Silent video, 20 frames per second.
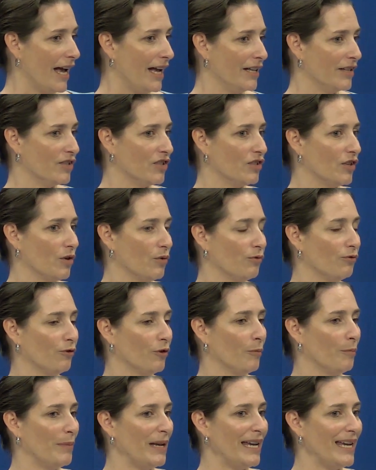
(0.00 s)
And so
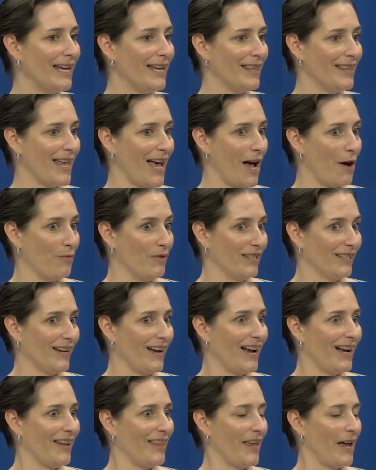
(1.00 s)
for me, that was
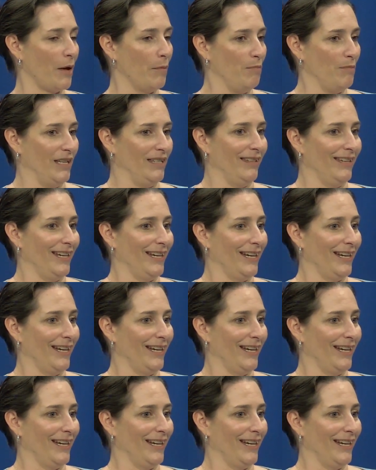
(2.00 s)
kind of that missing